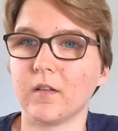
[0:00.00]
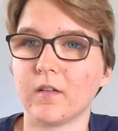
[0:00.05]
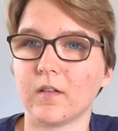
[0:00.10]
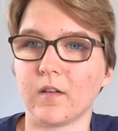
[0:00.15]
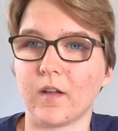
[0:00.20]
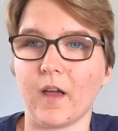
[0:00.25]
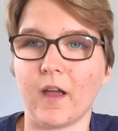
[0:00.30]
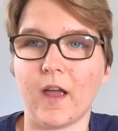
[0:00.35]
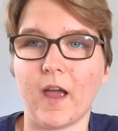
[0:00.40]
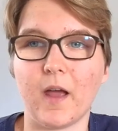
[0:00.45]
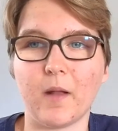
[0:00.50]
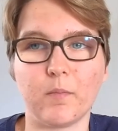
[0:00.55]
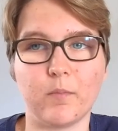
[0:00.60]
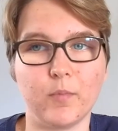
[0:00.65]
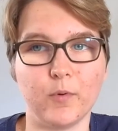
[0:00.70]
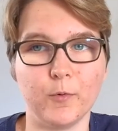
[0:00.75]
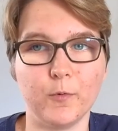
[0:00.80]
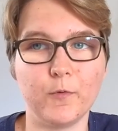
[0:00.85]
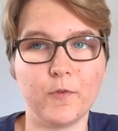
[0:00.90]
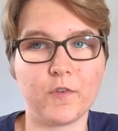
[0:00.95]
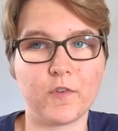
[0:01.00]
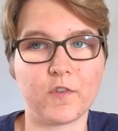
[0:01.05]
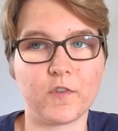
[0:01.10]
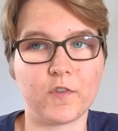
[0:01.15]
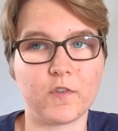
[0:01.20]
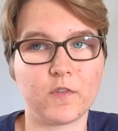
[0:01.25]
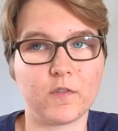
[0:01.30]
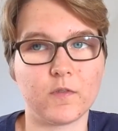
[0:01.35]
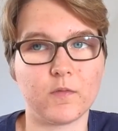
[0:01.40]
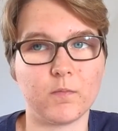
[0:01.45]
I had
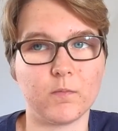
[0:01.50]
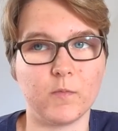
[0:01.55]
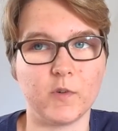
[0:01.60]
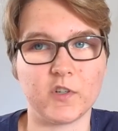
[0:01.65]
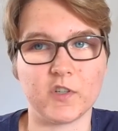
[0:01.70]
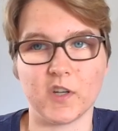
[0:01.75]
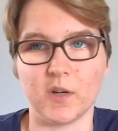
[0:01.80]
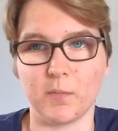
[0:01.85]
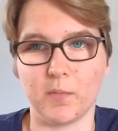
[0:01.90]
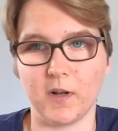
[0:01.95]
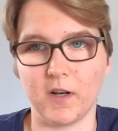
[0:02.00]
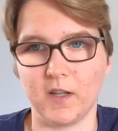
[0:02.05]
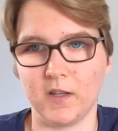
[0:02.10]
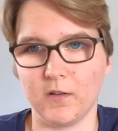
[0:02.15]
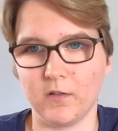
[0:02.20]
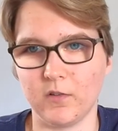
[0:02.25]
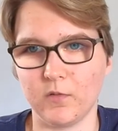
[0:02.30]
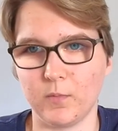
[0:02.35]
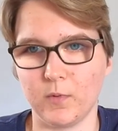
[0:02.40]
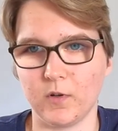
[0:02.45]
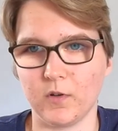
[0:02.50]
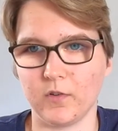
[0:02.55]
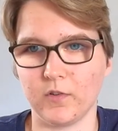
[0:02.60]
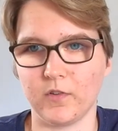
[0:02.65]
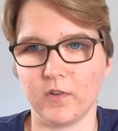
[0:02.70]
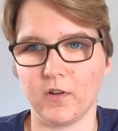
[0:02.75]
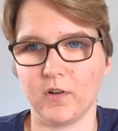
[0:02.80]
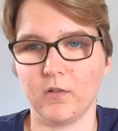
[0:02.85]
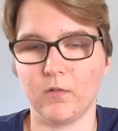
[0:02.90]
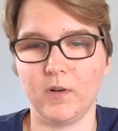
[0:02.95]
boots, which I barely use because
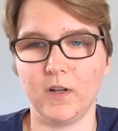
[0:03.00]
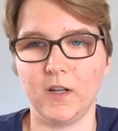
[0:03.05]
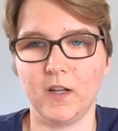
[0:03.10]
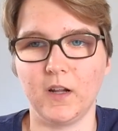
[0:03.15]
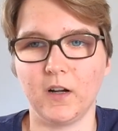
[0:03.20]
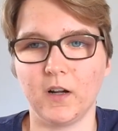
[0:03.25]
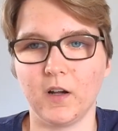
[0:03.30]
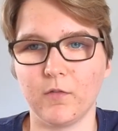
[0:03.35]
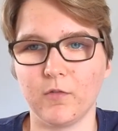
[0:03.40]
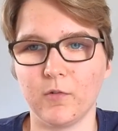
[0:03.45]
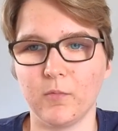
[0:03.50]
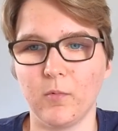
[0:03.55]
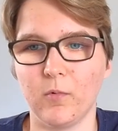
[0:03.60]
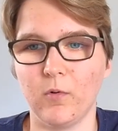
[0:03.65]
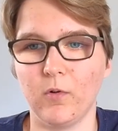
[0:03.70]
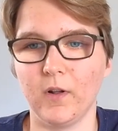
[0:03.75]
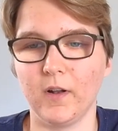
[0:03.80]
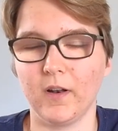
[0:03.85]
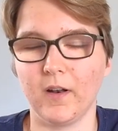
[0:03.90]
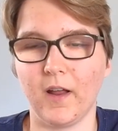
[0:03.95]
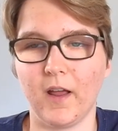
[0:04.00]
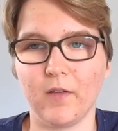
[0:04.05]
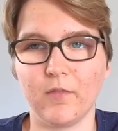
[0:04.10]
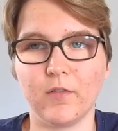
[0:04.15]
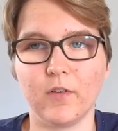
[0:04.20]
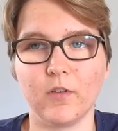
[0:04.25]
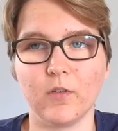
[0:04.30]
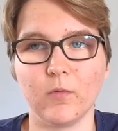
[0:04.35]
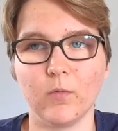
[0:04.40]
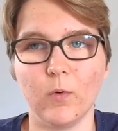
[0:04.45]
they're really uncomfortable and
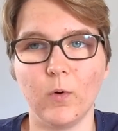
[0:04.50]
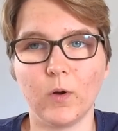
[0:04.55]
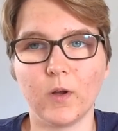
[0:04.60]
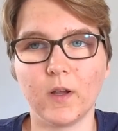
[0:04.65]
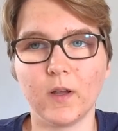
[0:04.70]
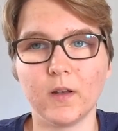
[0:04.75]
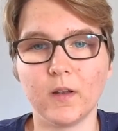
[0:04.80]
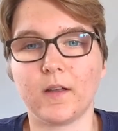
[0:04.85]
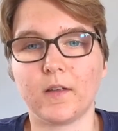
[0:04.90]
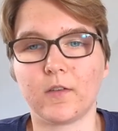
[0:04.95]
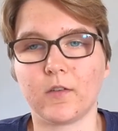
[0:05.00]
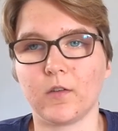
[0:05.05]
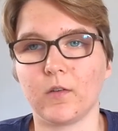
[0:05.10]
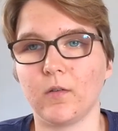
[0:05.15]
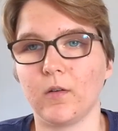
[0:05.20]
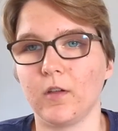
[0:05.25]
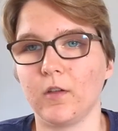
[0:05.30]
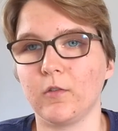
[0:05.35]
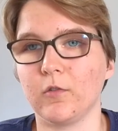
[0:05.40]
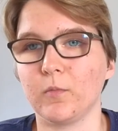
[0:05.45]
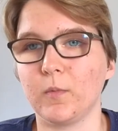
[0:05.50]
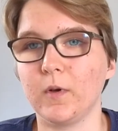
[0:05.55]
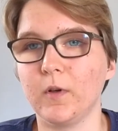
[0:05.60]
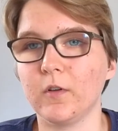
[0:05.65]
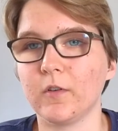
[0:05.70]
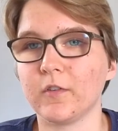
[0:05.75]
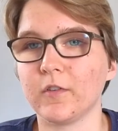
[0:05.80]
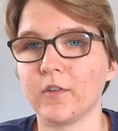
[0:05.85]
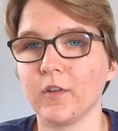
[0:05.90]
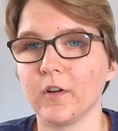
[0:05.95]
heavy to walk in. So I used
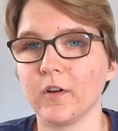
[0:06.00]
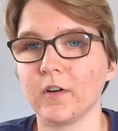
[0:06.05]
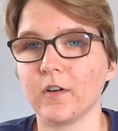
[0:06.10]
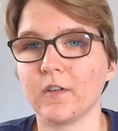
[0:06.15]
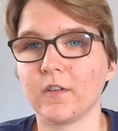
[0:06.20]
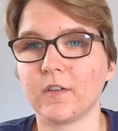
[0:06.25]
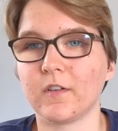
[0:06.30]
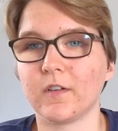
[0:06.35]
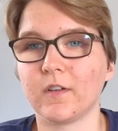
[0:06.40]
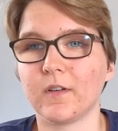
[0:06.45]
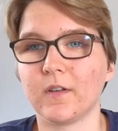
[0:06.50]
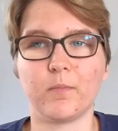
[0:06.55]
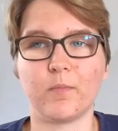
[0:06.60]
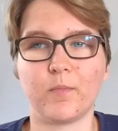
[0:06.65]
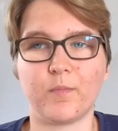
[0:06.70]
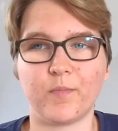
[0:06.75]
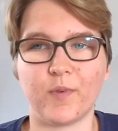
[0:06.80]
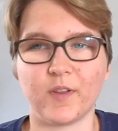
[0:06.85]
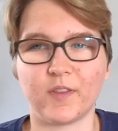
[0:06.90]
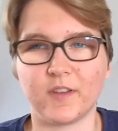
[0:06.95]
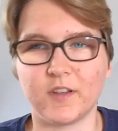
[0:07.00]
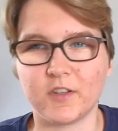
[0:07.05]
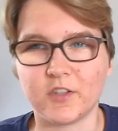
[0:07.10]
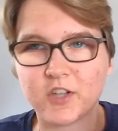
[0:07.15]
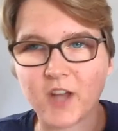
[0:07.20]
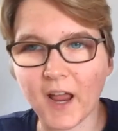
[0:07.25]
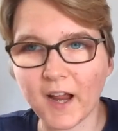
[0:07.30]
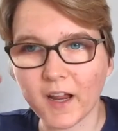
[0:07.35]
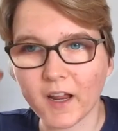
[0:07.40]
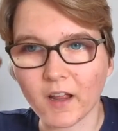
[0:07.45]
my All-Stars. But the
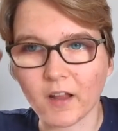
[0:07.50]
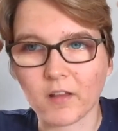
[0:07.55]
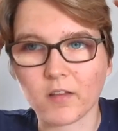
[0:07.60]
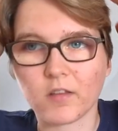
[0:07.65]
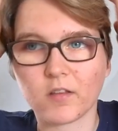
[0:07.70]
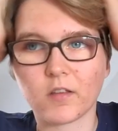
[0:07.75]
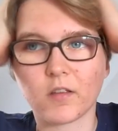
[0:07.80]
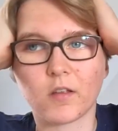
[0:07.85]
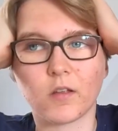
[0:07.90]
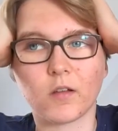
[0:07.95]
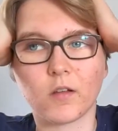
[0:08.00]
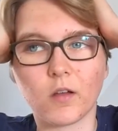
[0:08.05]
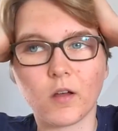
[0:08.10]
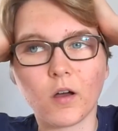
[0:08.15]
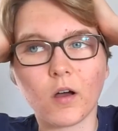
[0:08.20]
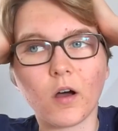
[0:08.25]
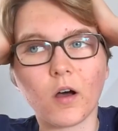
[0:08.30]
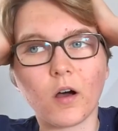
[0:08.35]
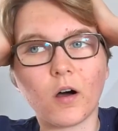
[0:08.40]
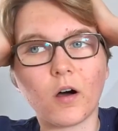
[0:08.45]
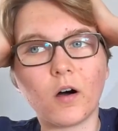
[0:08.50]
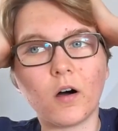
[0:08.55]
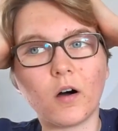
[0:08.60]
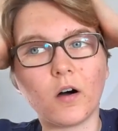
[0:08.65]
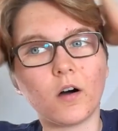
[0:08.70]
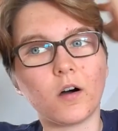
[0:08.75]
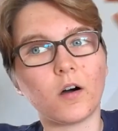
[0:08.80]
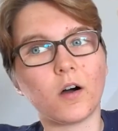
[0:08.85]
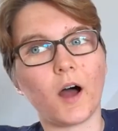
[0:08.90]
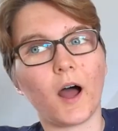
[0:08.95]
jacket,
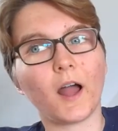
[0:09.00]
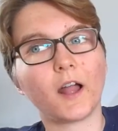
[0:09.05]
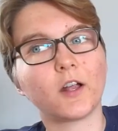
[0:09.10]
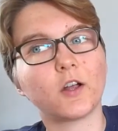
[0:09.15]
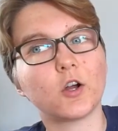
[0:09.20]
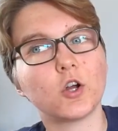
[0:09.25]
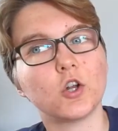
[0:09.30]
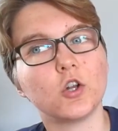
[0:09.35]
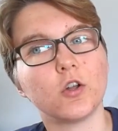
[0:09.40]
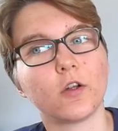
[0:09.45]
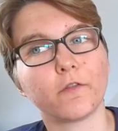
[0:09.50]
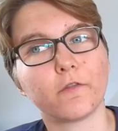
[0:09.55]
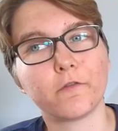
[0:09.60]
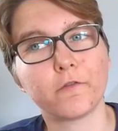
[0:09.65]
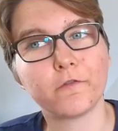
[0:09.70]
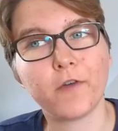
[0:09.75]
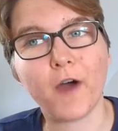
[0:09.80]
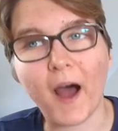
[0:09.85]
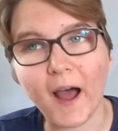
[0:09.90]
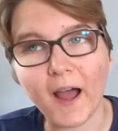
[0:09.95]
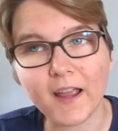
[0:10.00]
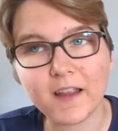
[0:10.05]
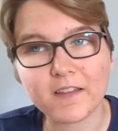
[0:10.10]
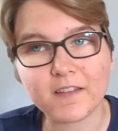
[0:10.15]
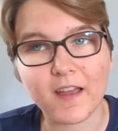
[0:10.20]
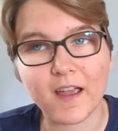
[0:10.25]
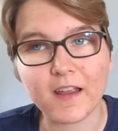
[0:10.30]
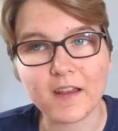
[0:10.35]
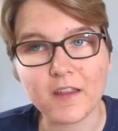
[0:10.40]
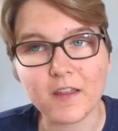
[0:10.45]
oh, I could not
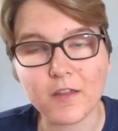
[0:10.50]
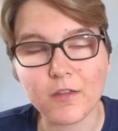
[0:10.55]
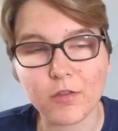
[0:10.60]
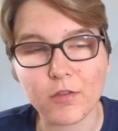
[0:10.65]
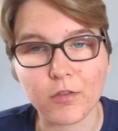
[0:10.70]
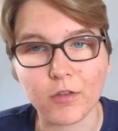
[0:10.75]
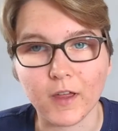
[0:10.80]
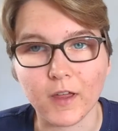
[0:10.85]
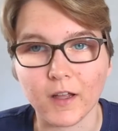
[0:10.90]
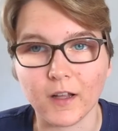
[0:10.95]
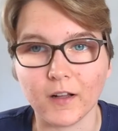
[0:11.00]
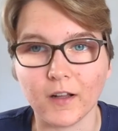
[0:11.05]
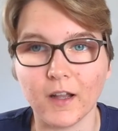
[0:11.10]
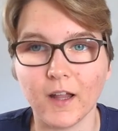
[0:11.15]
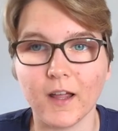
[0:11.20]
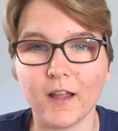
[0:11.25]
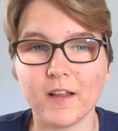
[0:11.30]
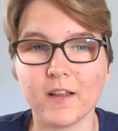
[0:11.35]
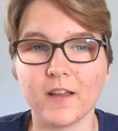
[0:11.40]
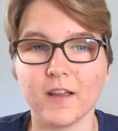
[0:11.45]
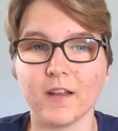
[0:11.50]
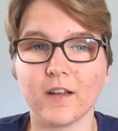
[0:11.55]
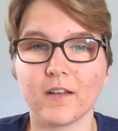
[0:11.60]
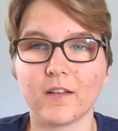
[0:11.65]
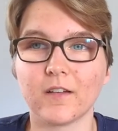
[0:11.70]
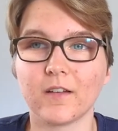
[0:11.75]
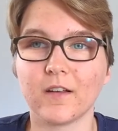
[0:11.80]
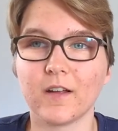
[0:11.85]
find anything like it.